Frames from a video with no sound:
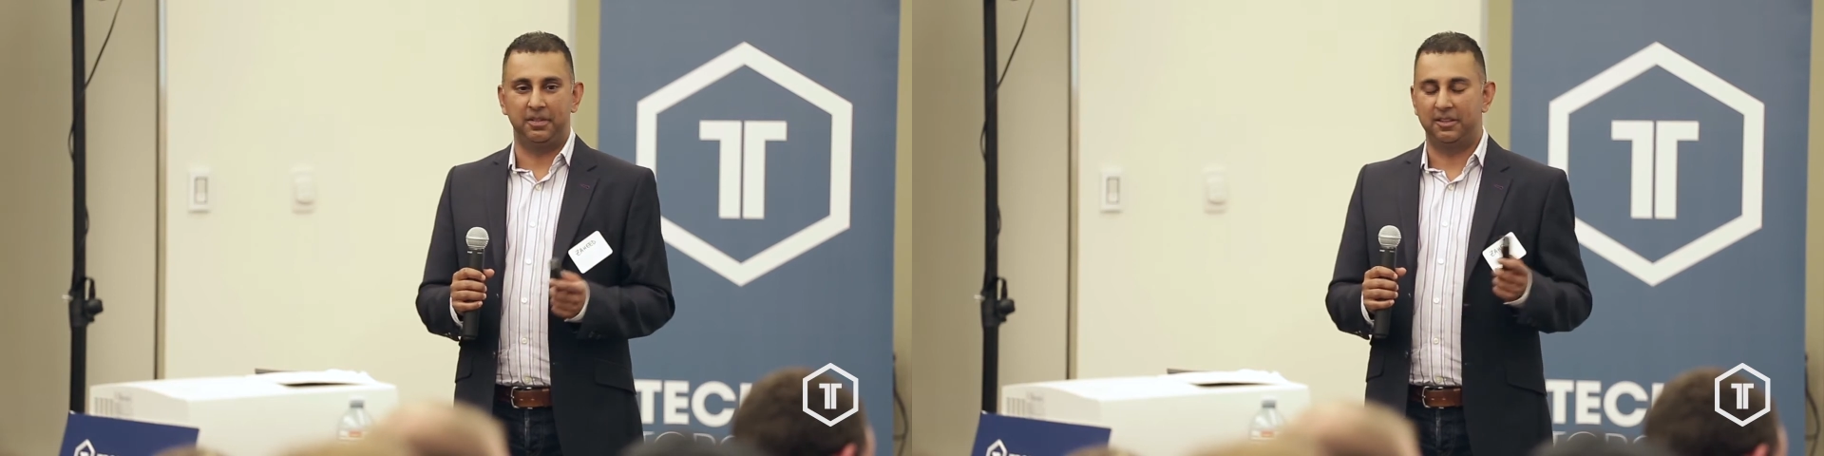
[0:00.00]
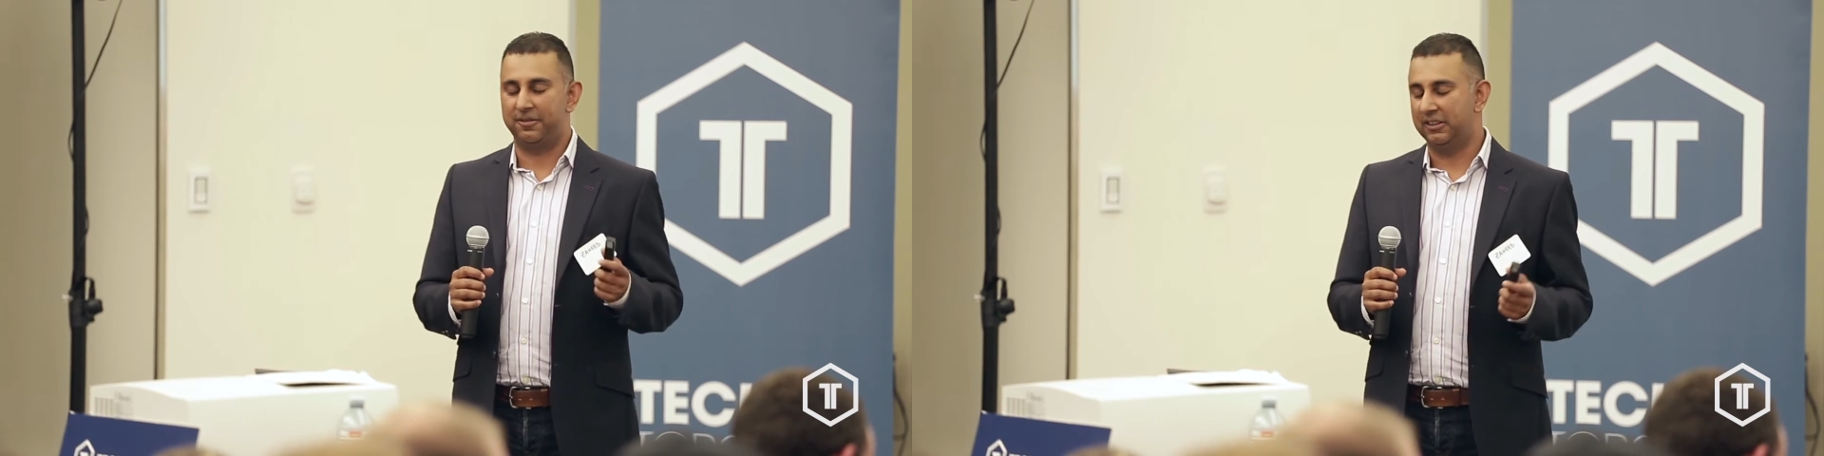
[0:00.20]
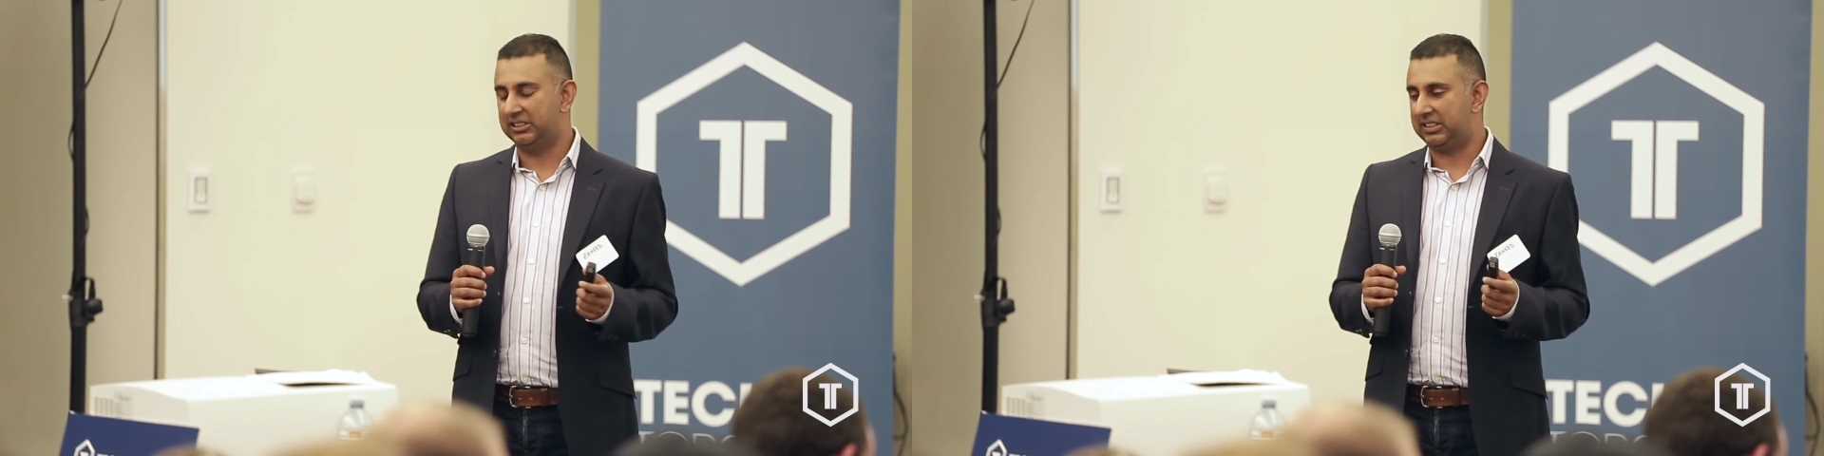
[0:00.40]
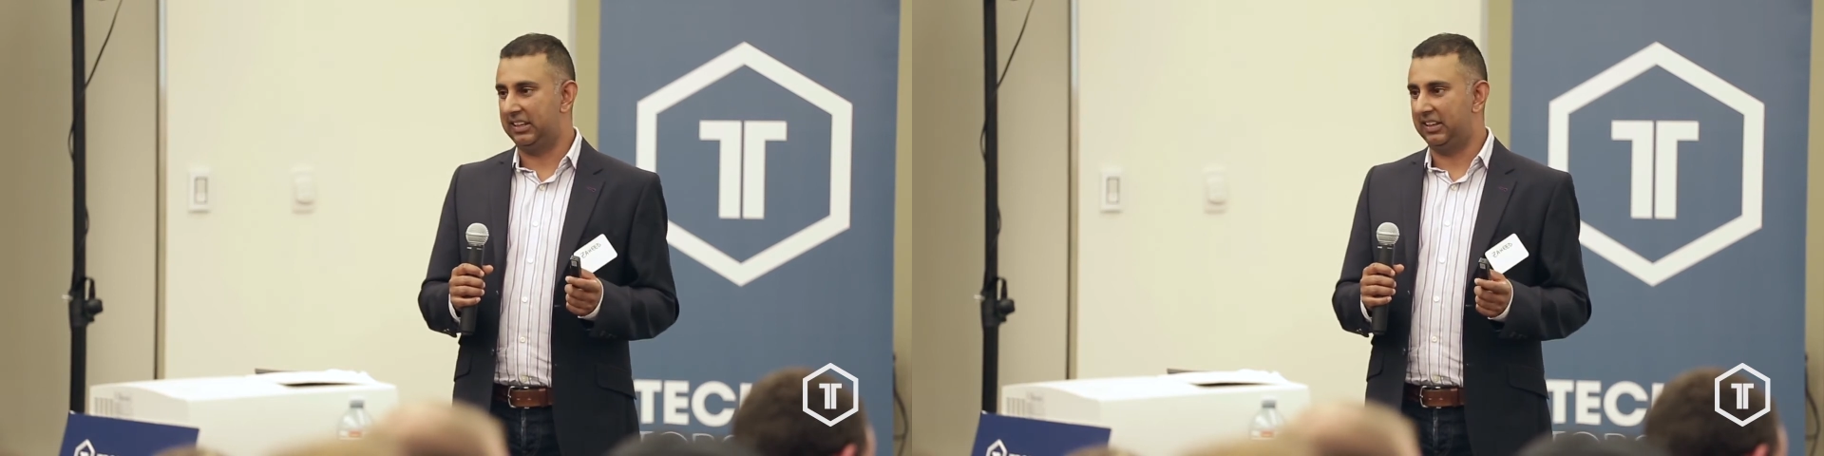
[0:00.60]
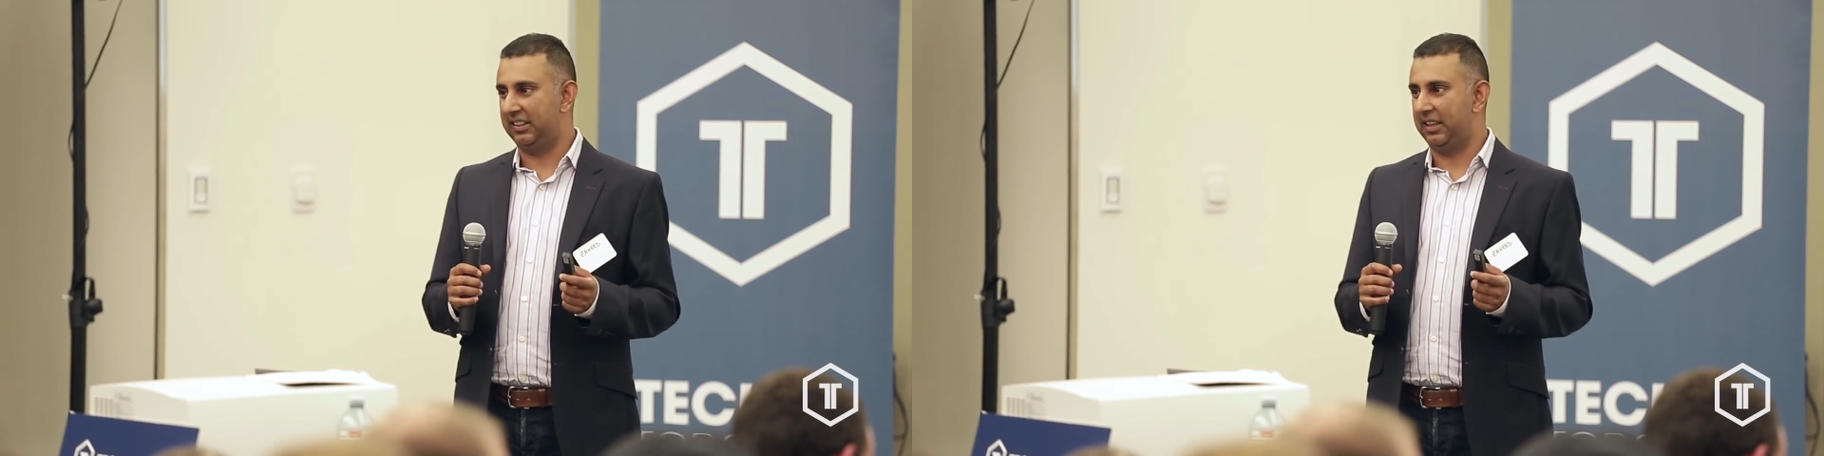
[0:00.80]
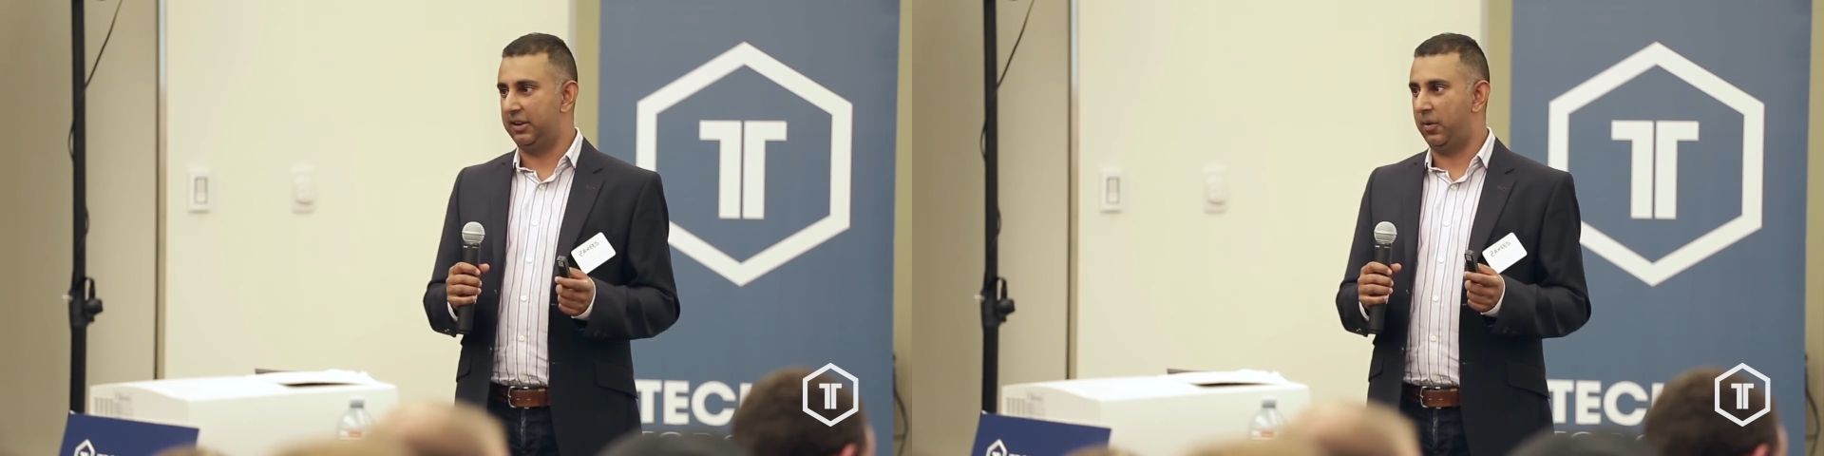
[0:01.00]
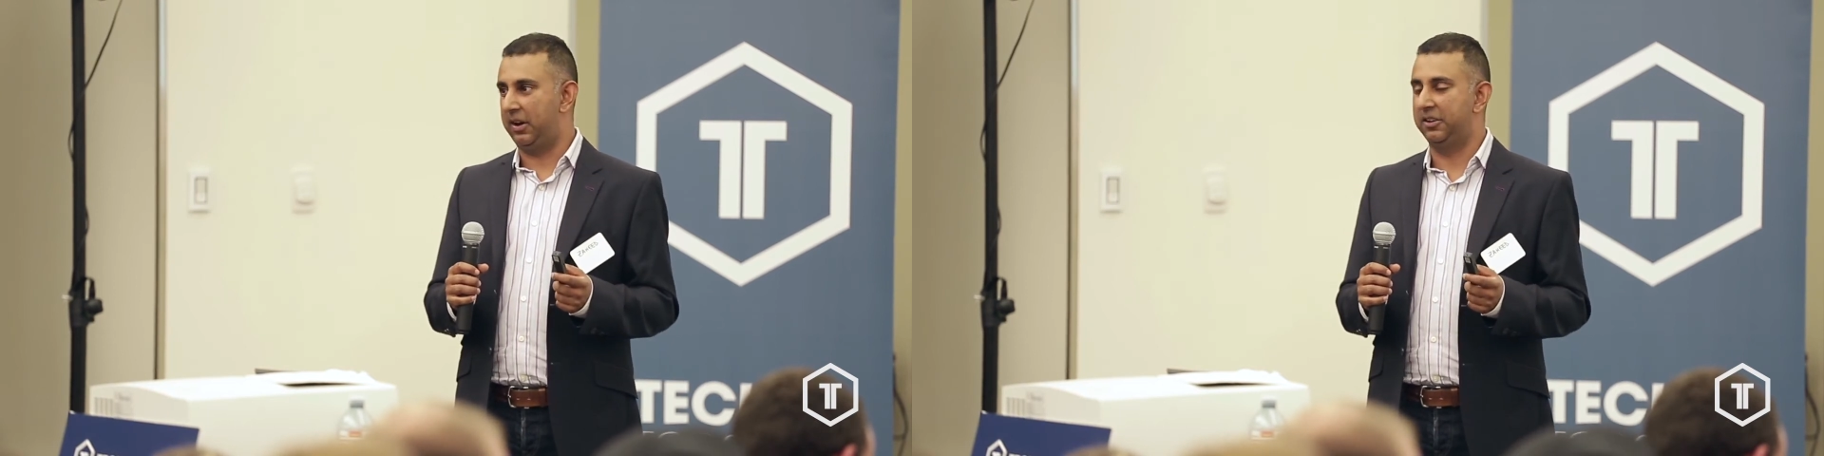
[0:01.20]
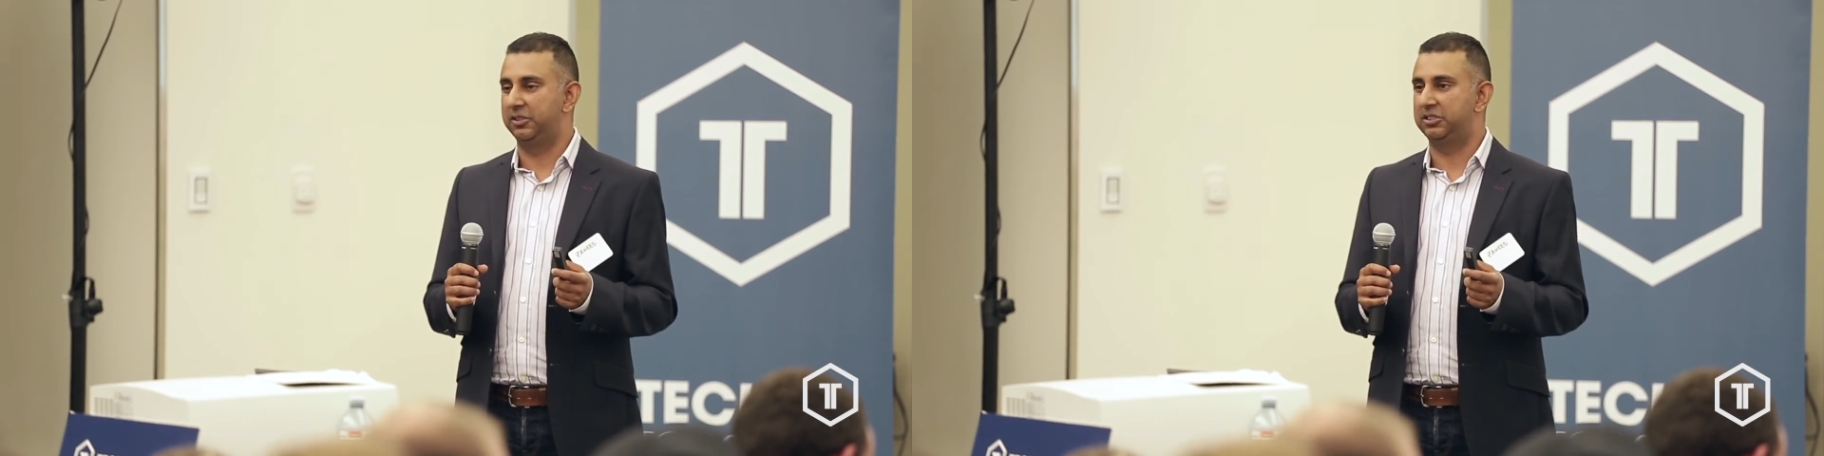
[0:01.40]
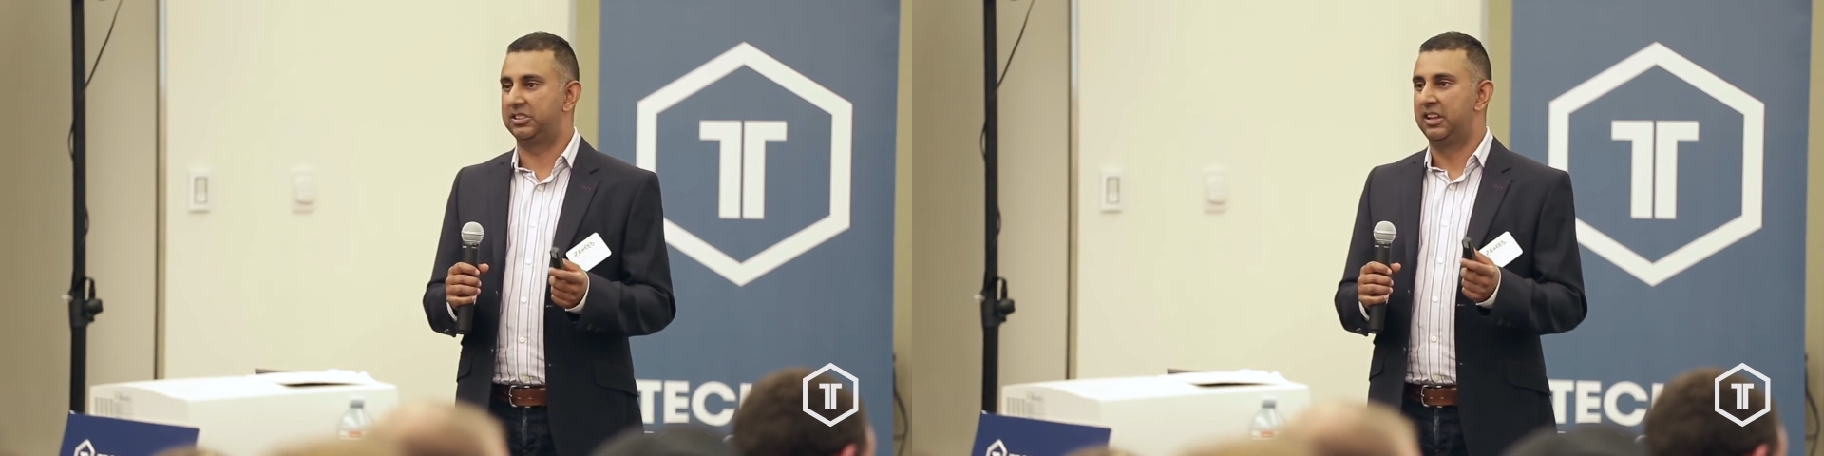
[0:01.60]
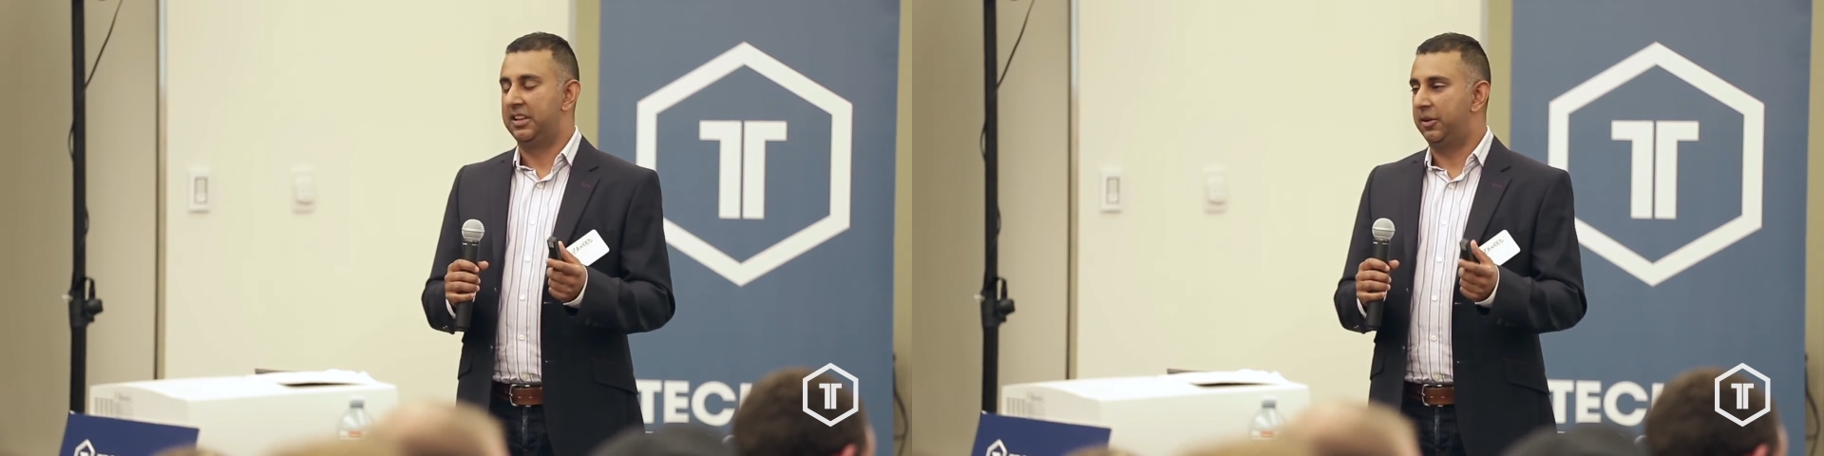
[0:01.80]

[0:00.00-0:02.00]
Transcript: the first thing that you want to do is